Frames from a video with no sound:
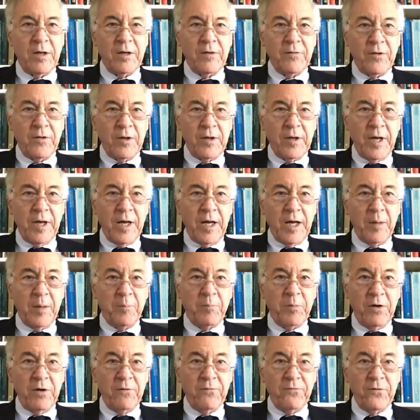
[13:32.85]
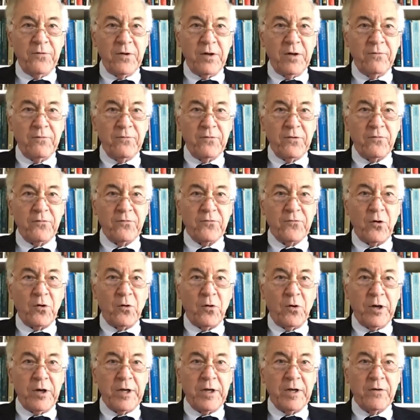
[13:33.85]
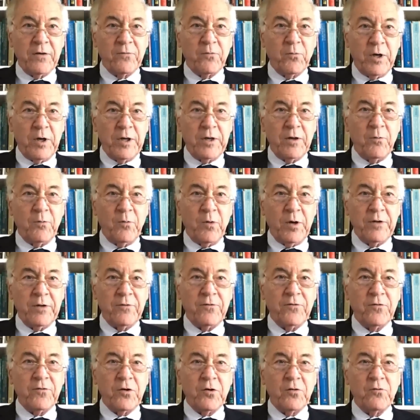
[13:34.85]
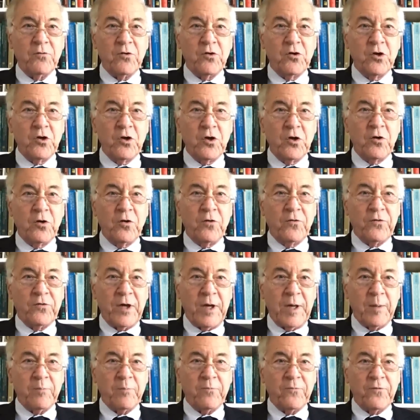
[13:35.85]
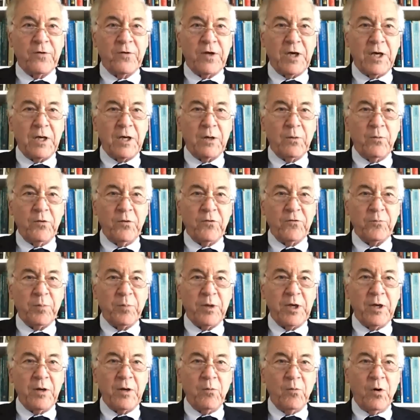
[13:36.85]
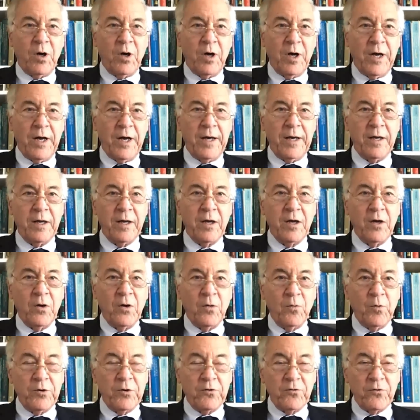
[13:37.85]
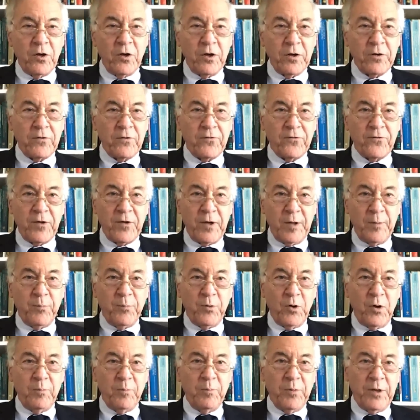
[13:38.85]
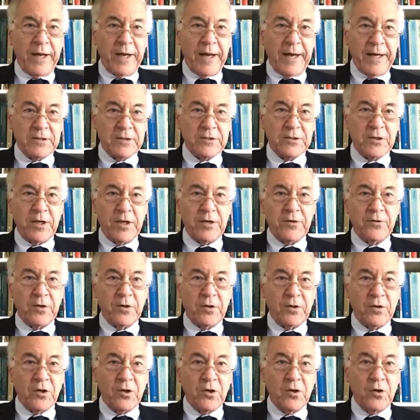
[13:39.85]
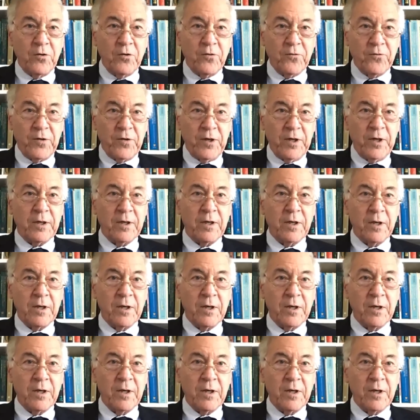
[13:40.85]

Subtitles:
the nub of the story is once you use MV equals PY, which looks simple, but actually to use it,